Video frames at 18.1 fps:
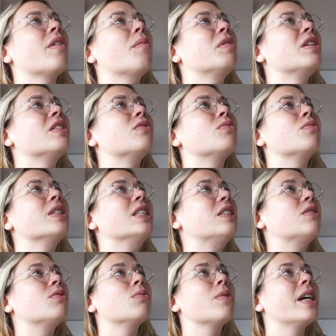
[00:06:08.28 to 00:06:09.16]
feminist
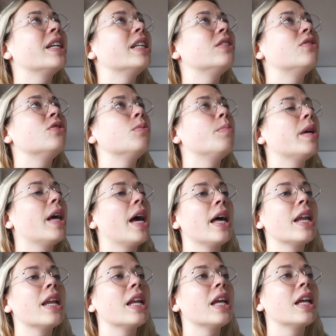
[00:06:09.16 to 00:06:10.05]
reads ready to be
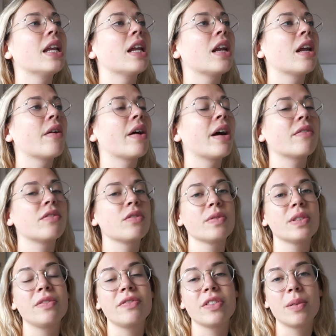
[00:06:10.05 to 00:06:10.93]
edited and now I have
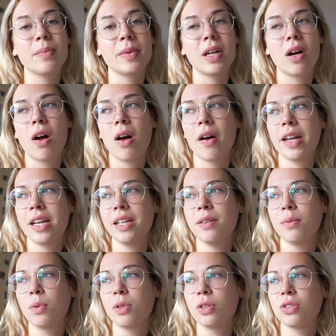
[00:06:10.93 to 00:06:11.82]
to refilm it all and
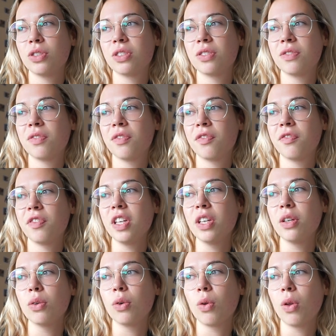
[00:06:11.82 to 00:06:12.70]
it will just
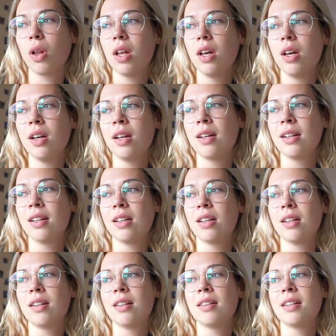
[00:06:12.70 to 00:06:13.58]
feel
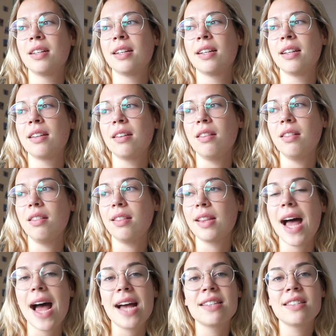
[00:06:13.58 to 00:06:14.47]

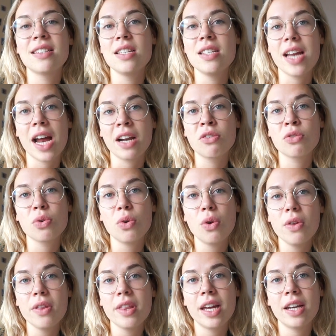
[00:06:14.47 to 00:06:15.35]
less
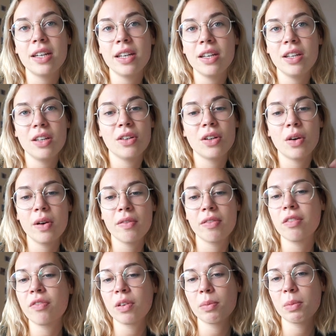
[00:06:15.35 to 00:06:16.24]
natural than, you know,
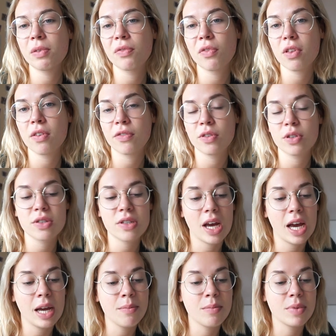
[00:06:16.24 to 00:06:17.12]
if you film it for the first
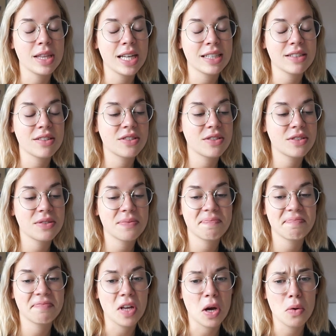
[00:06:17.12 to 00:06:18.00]
time, but that's
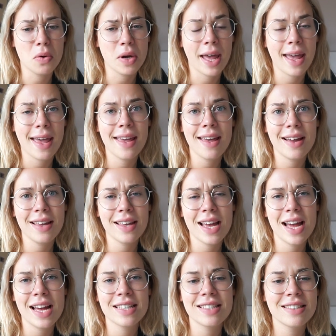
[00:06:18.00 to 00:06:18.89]
okay, I
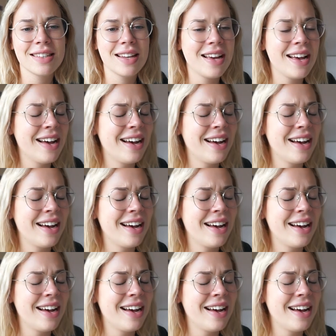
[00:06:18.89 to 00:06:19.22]
guess.